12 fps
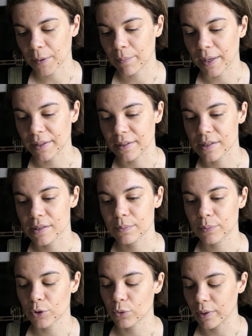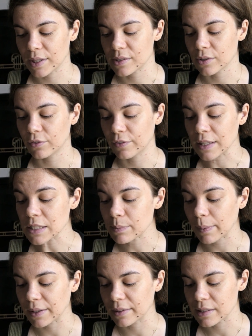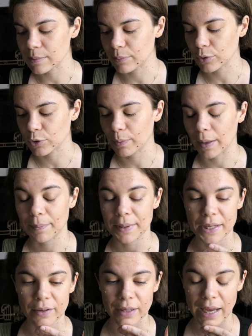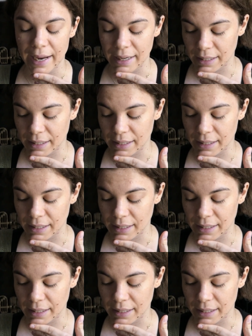by this book, what is advanced by this book by Peter A.